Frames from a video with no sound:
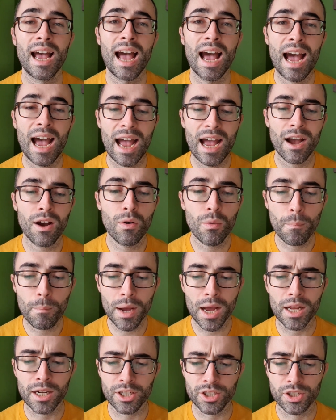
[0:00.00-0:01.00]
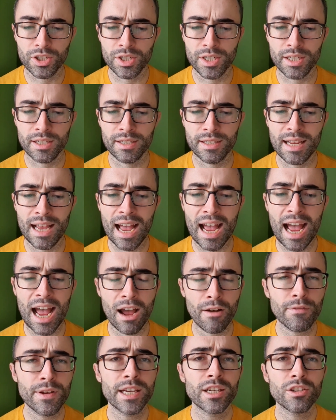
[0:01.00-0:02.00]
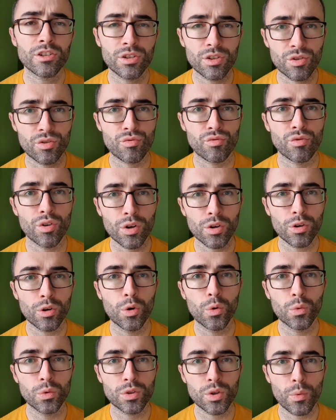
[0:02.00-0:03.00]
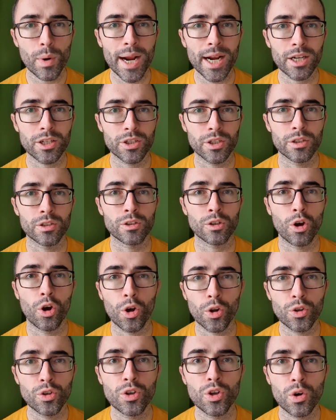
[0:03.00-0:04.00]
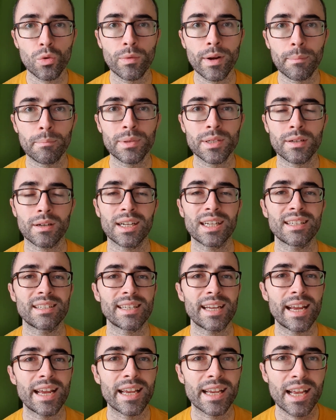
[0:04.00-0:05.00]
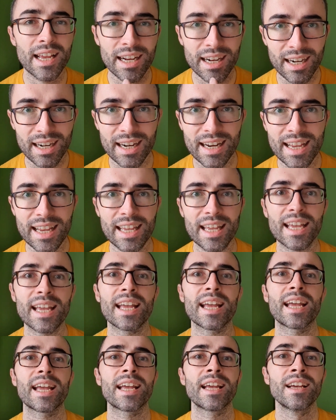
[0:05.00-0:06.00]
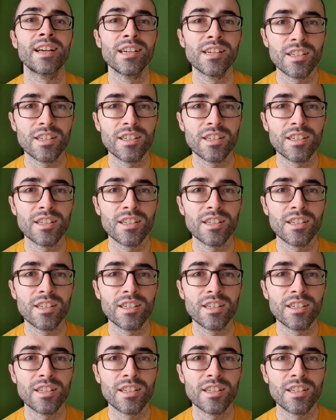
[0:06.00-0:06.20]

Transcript: how much just having strong call to actions on your website saying, click here,